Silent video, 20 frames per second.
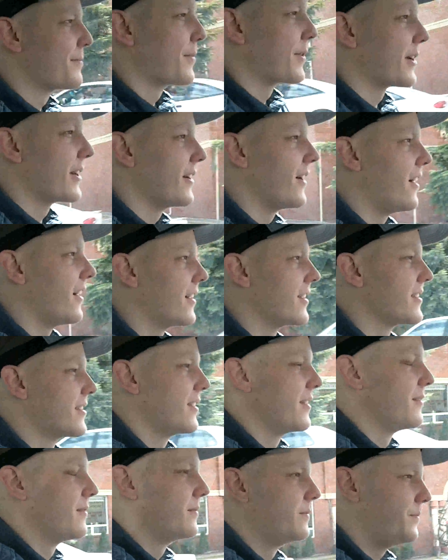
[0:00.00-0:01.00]
it's pretty
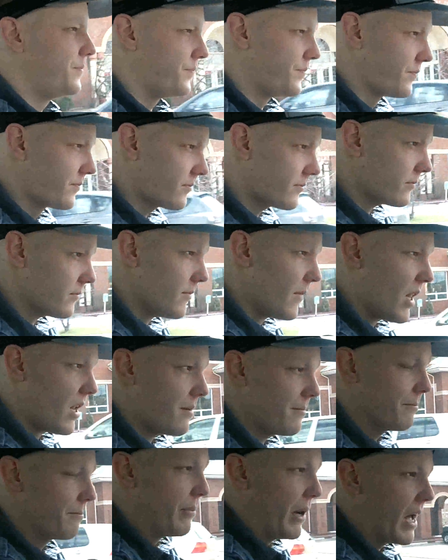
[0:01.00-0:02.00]
awesome.
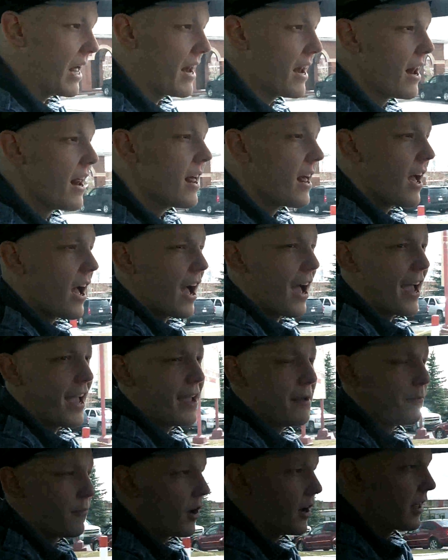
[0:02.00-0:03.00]
But
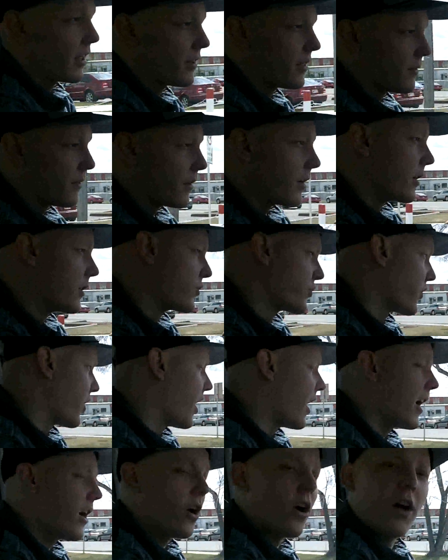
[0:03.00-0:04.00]
I am running
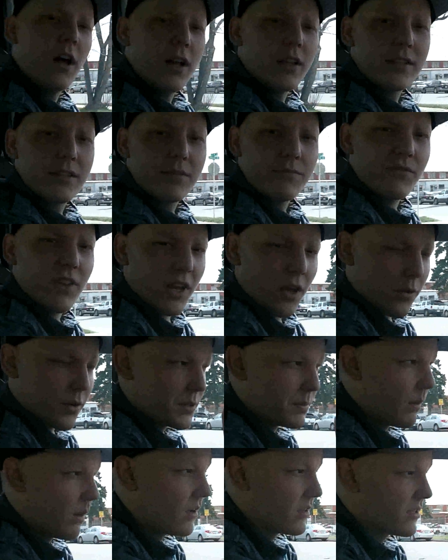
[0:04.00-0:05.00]
dry on some video
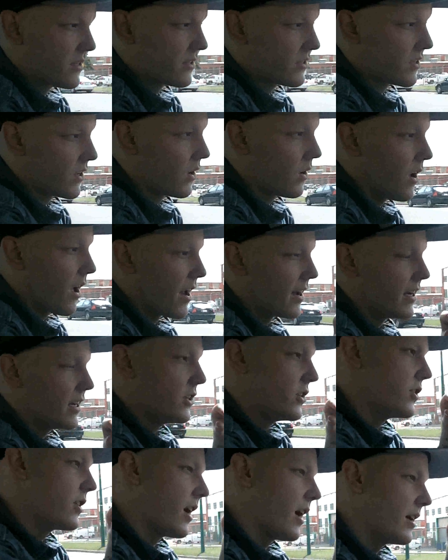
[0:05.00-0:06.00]
responses, so I
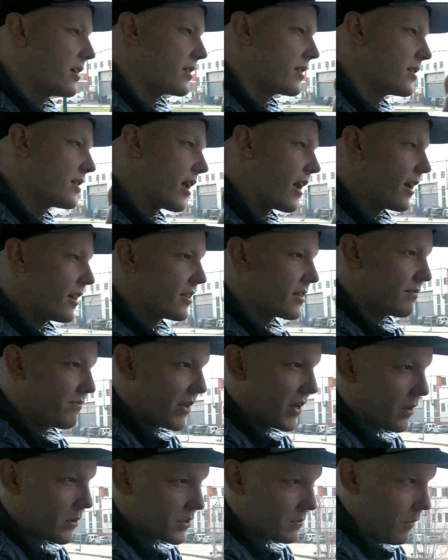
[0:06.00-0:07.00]
need you guys to send in
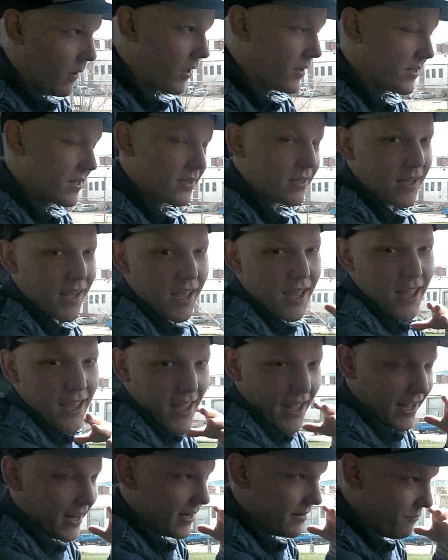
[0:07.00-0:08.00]
some video responses.
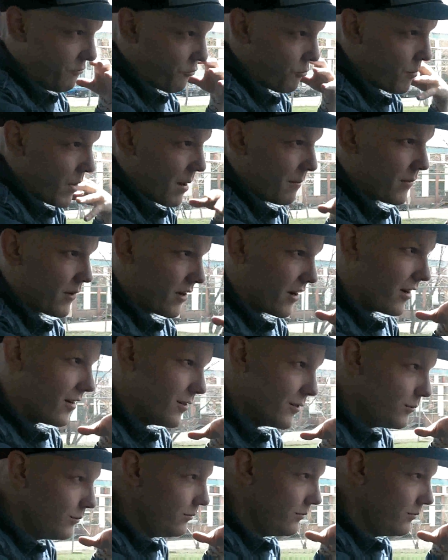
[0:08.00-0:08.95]
And remember,